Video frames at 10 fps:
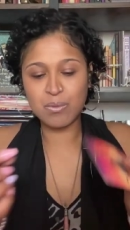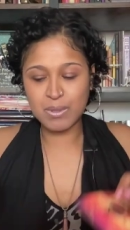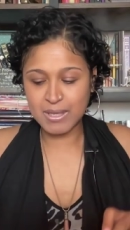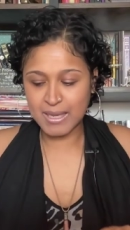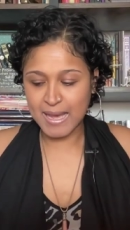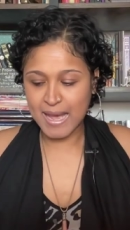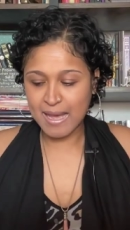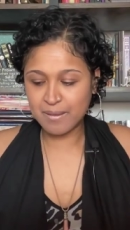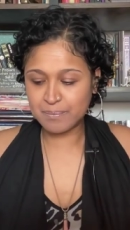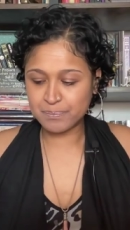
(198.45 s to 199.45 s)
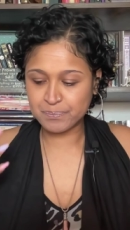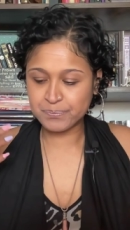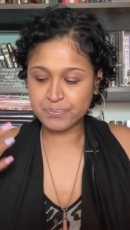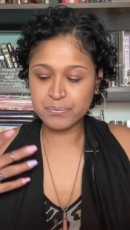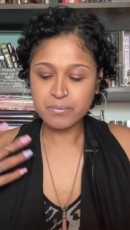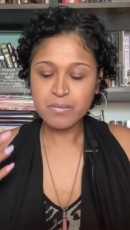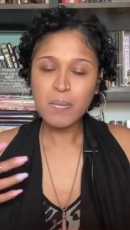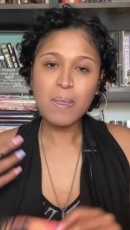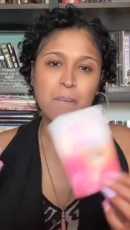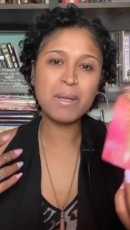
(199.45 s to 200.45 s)
with the cat
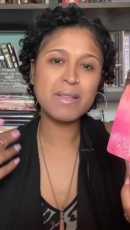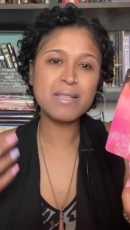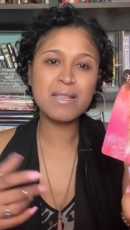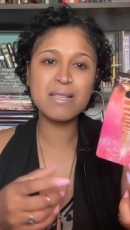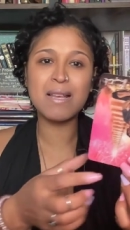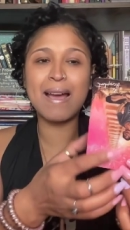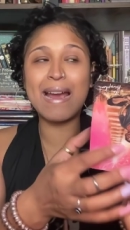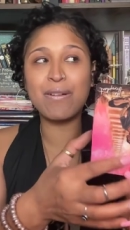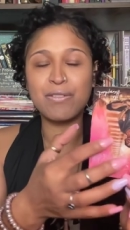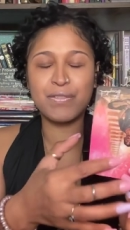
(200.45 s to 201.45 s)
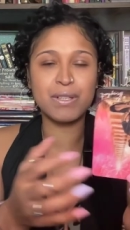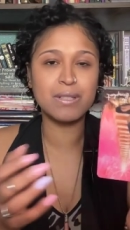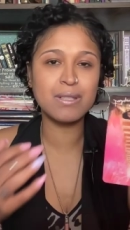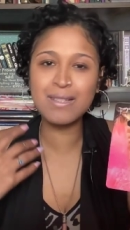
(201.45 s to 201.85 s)
but this is the Hierophant,